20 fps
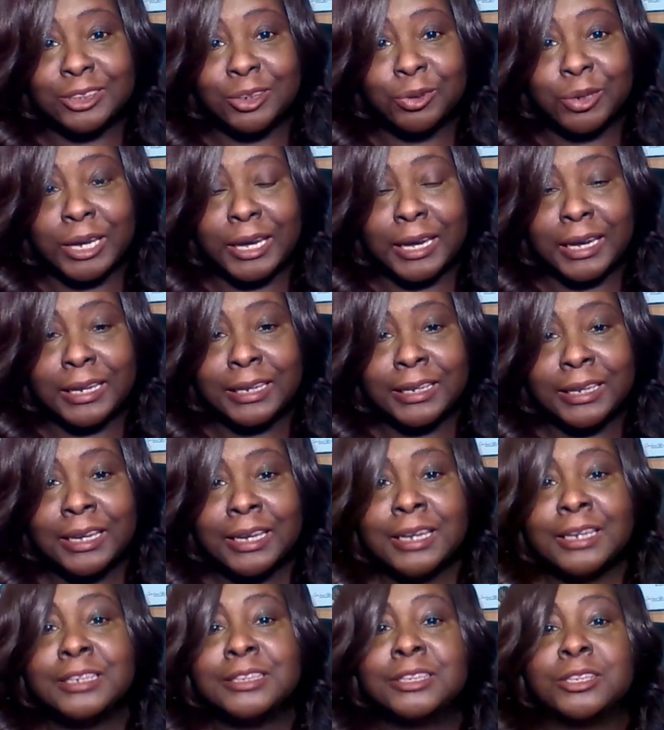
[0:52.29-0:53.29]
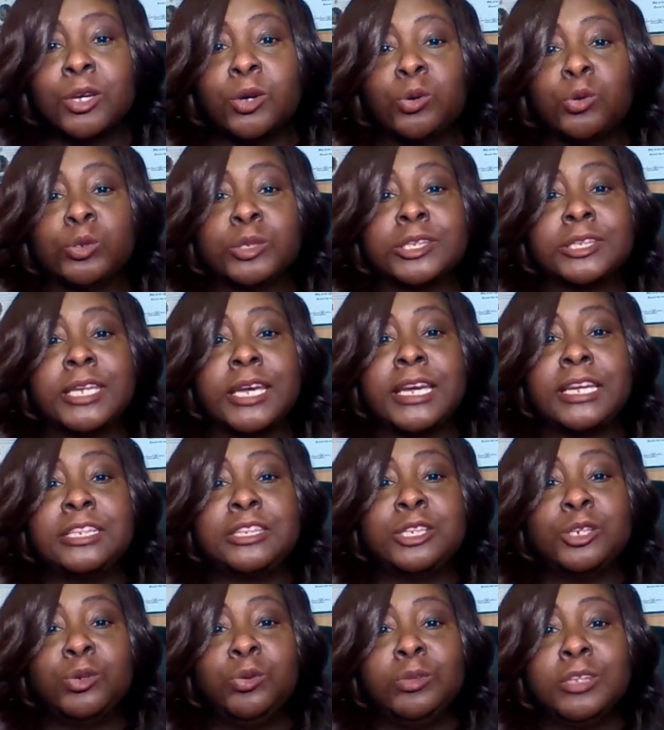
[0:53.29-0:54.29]
Okay, so stay
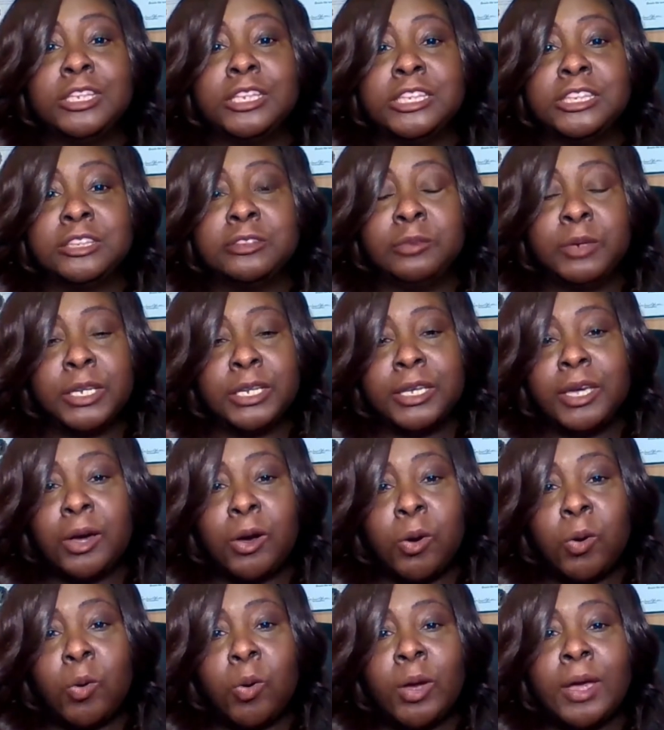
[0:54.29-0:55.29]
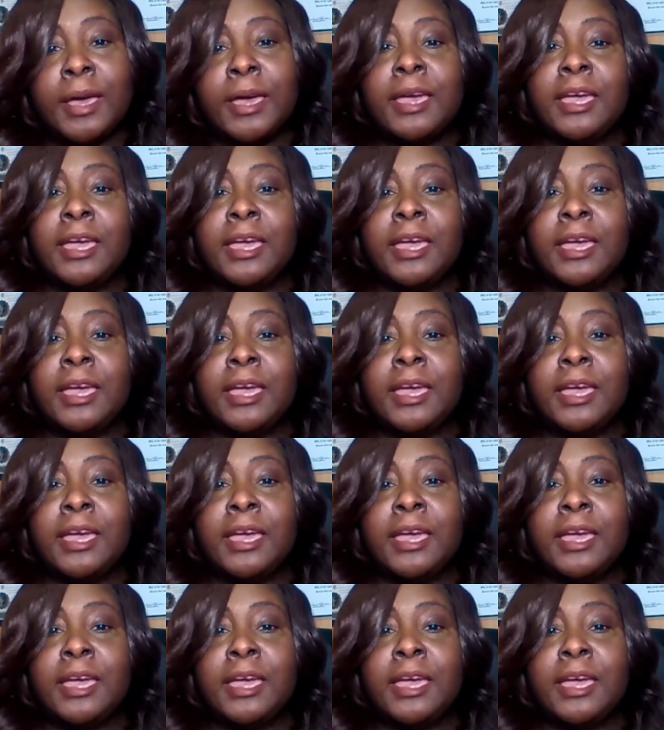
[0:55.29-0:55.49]
tuned to this video.